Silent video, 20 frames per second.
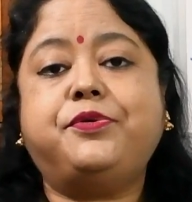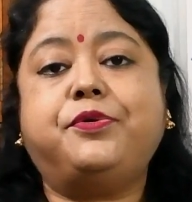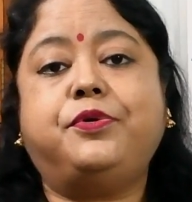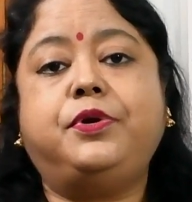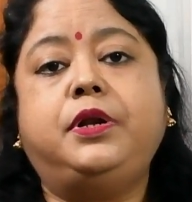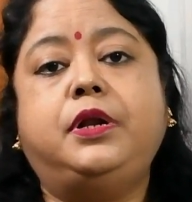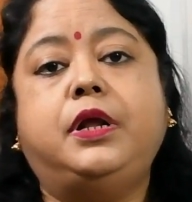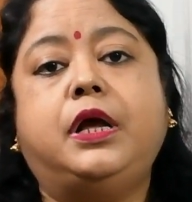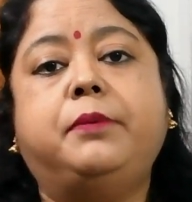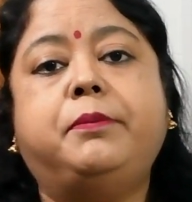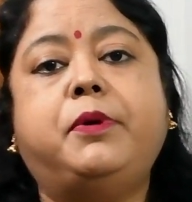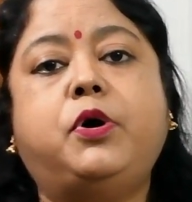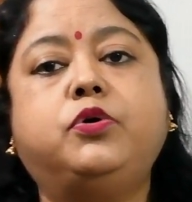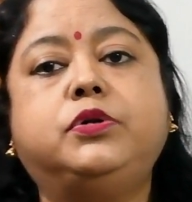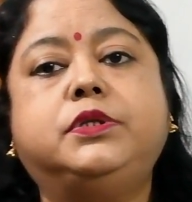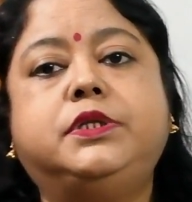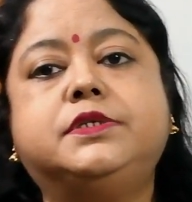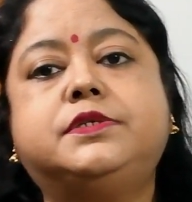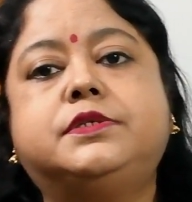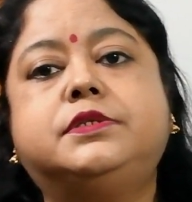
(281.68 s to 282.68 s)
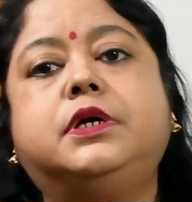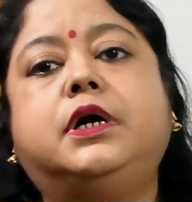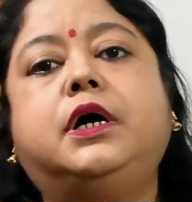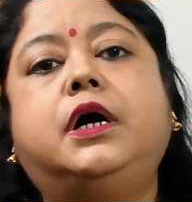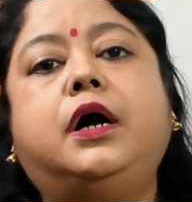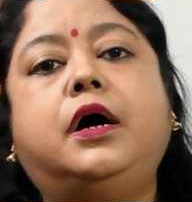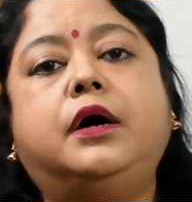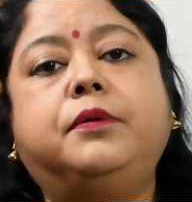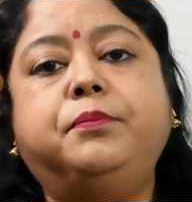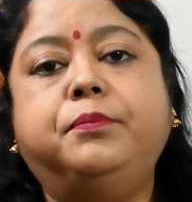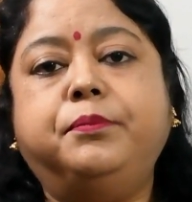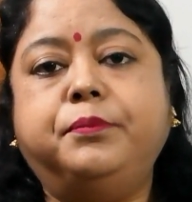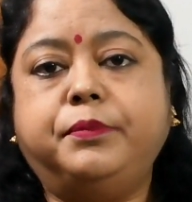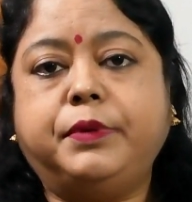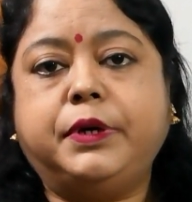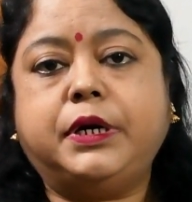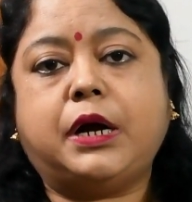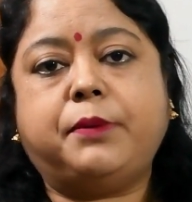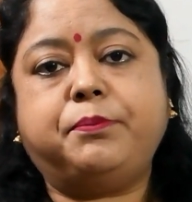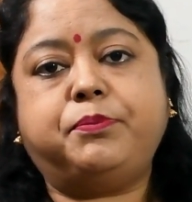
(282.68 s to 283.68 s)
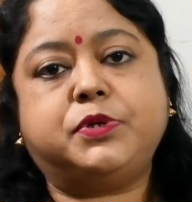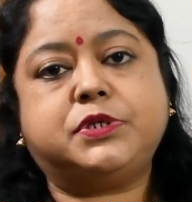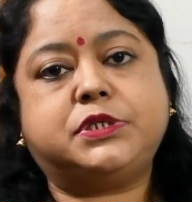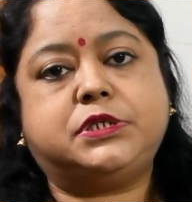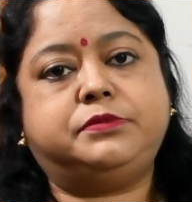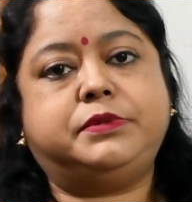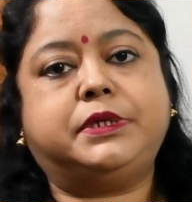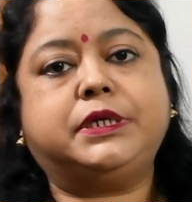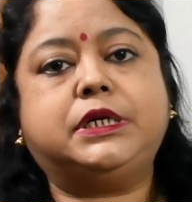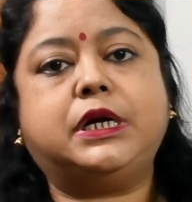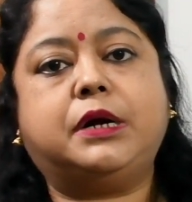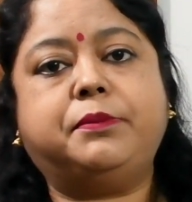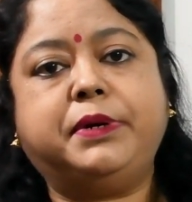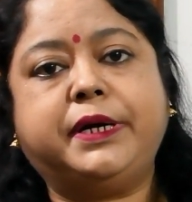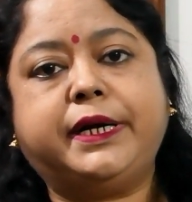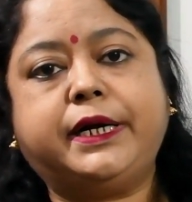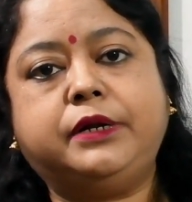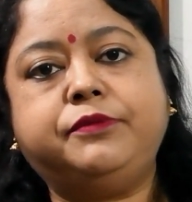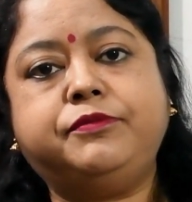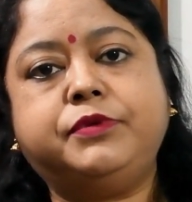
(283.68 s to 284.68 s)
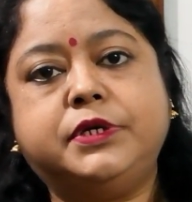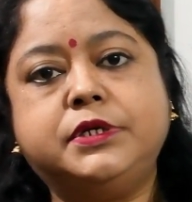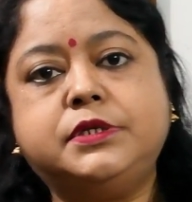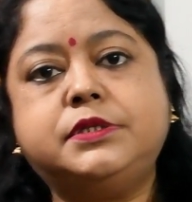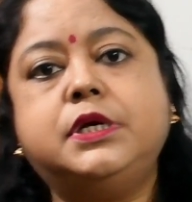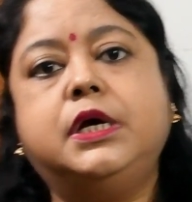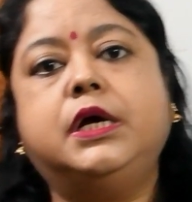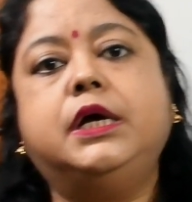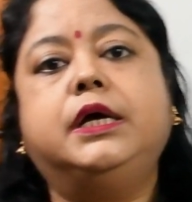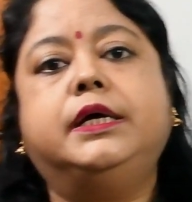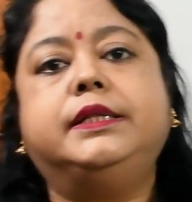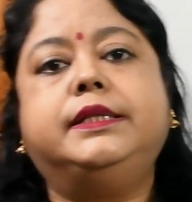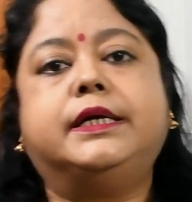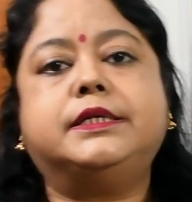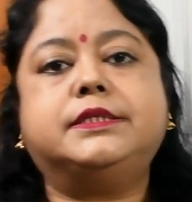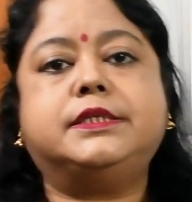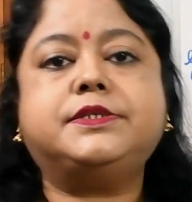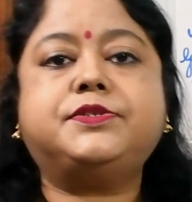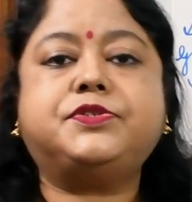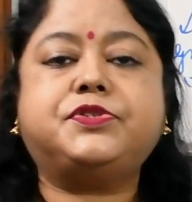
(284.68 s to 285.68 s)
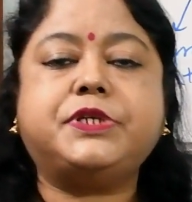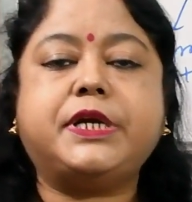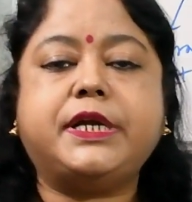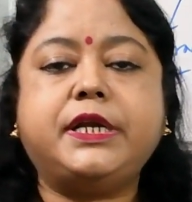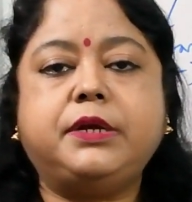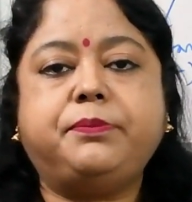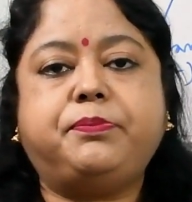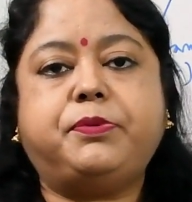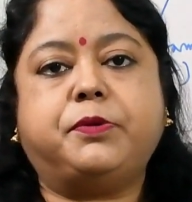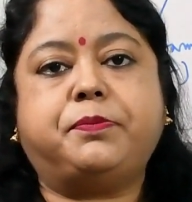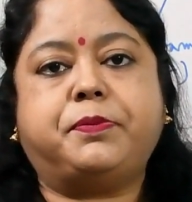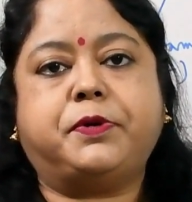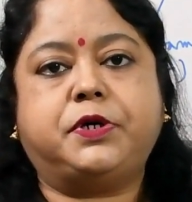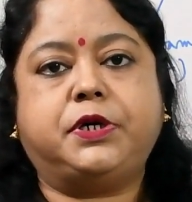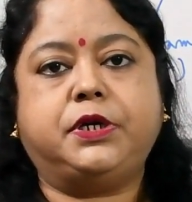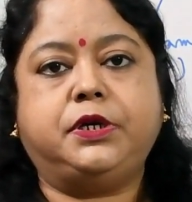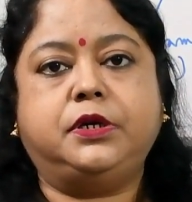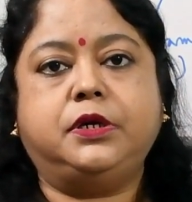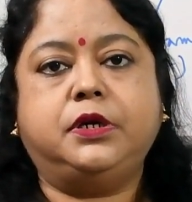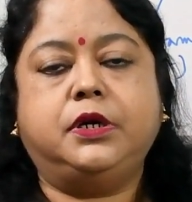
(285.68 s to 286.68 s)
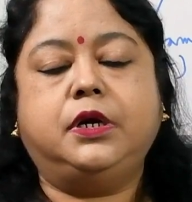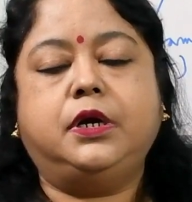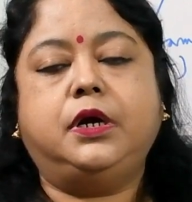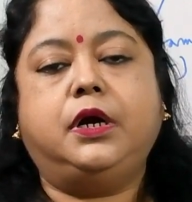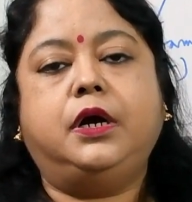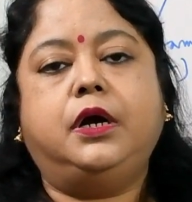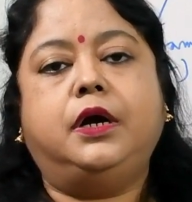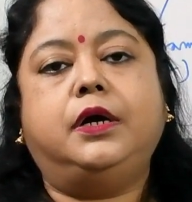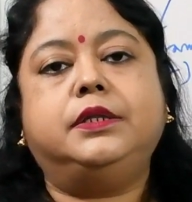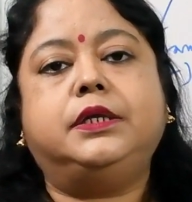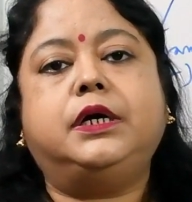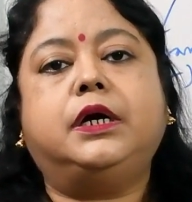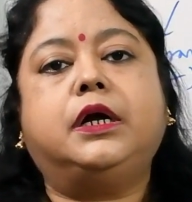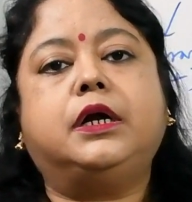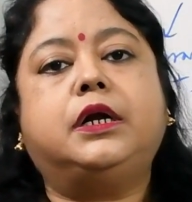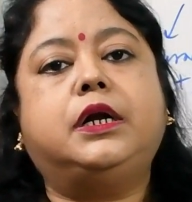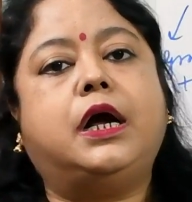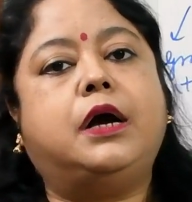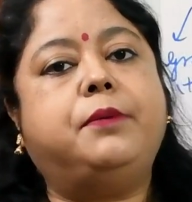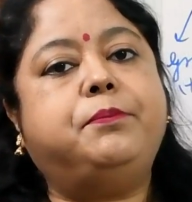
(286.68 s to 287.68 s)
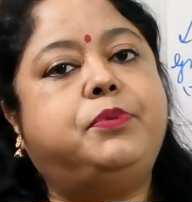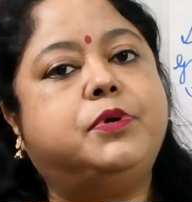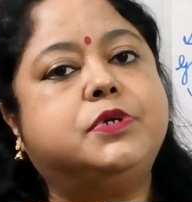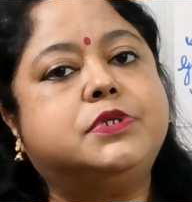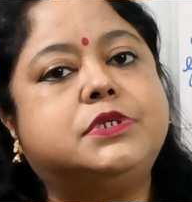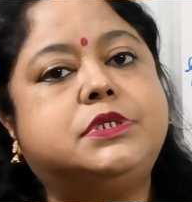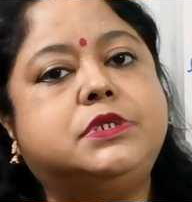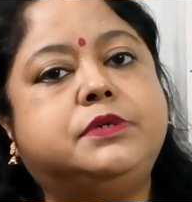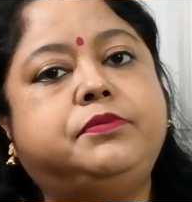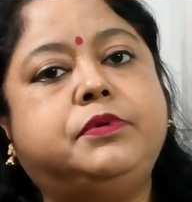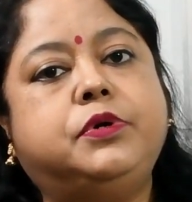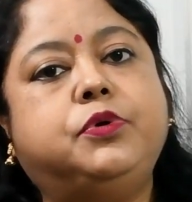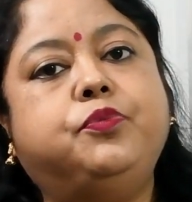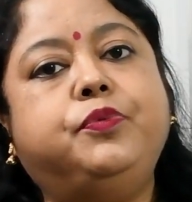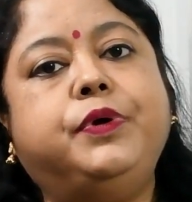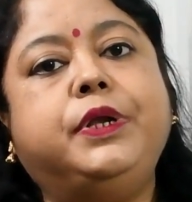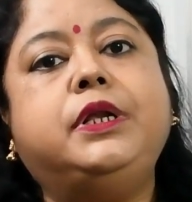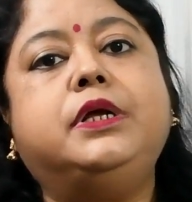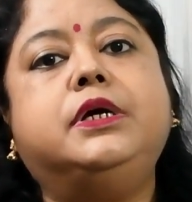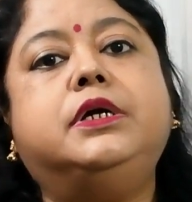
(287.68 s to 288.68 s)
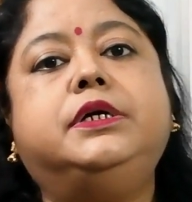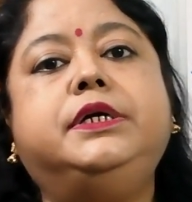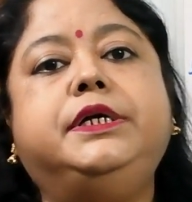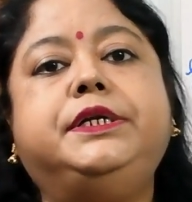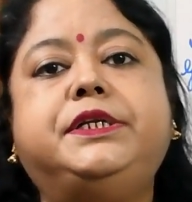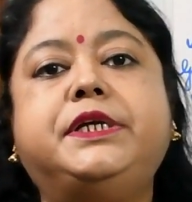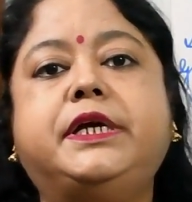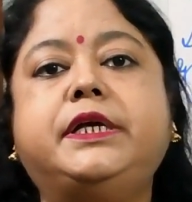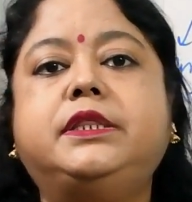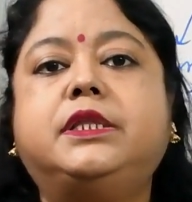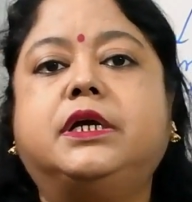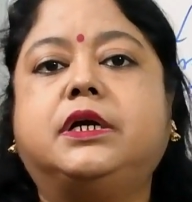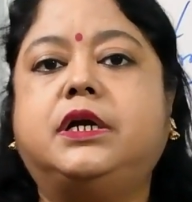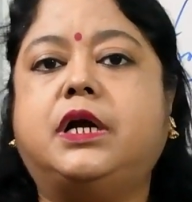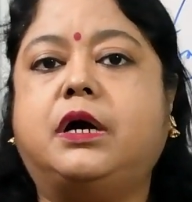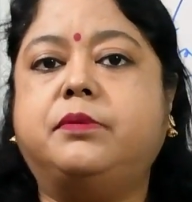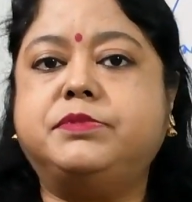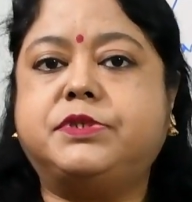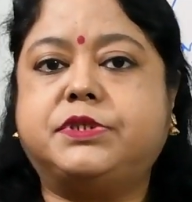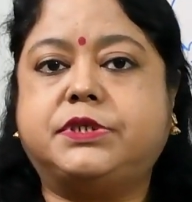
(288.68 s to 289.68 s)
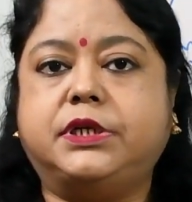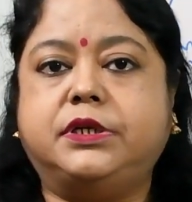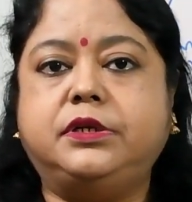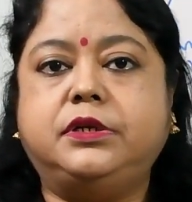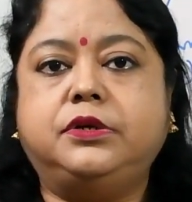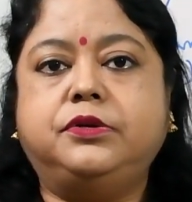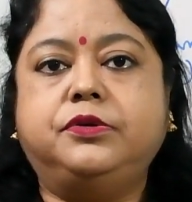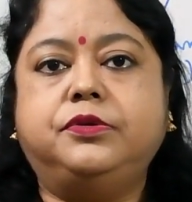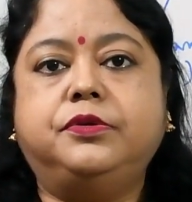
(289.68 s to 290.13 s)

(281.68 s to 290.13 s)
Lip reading: role about this gram positive and gram negative is that the staining property. The gram positive will retain the gram stain.